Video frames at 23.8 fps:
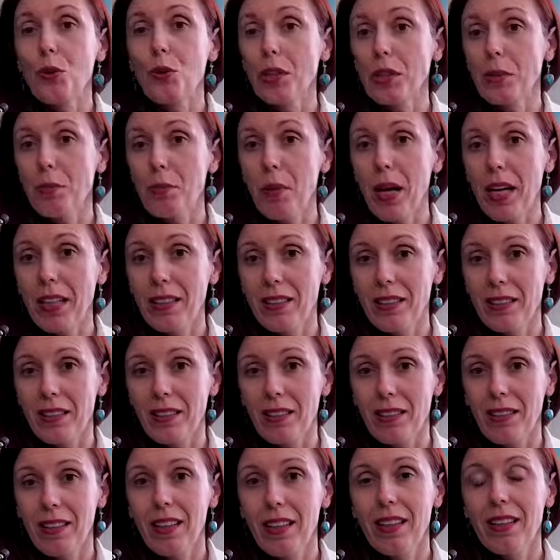it better
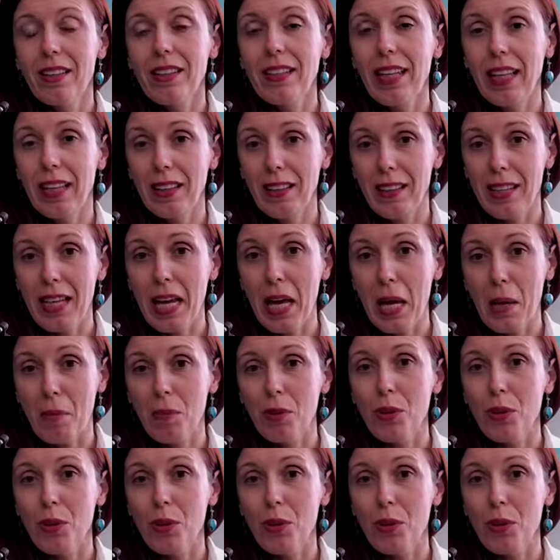than them.